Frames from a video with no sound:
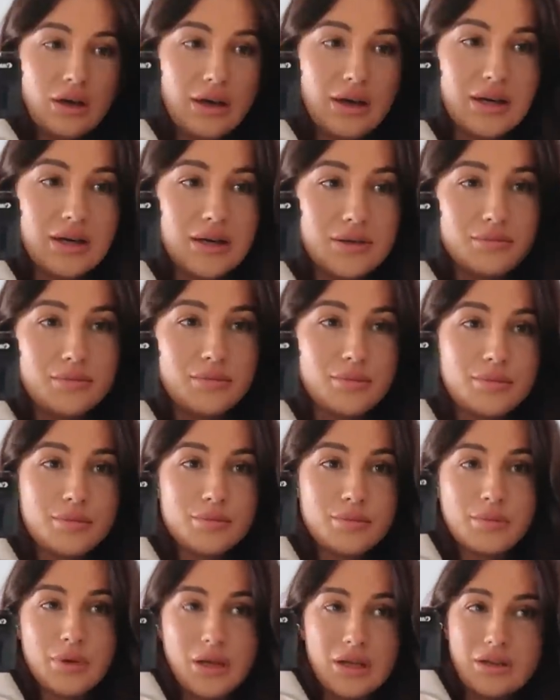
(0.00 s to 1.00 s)
Um,
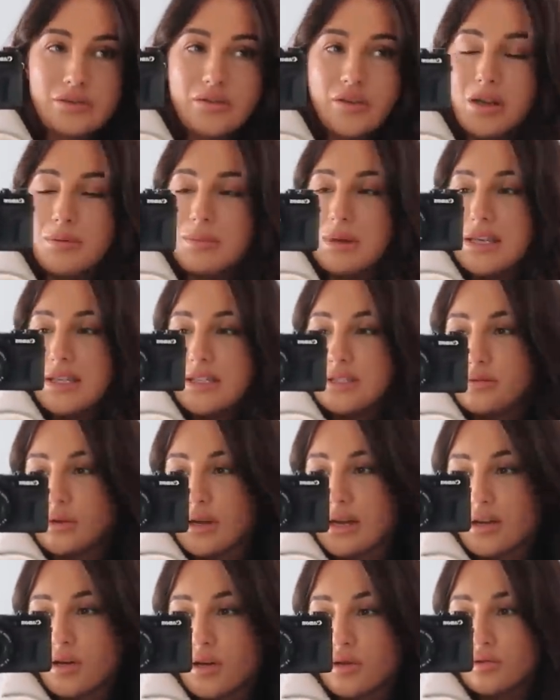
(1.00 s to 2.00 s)
I feel like my ears will
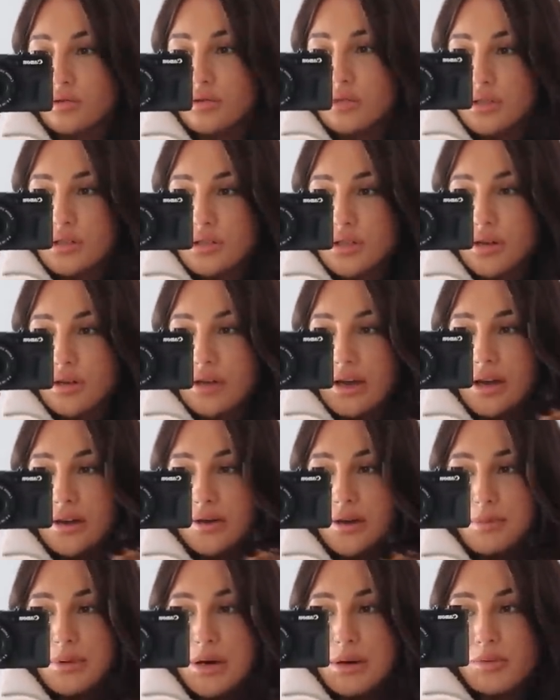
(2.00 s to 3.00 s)
get cold. So yeah,
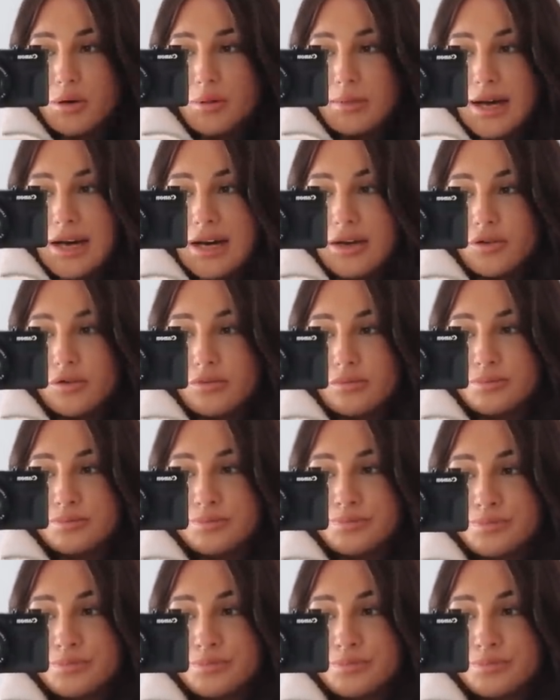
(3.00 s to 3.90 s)
I might pop a hat on.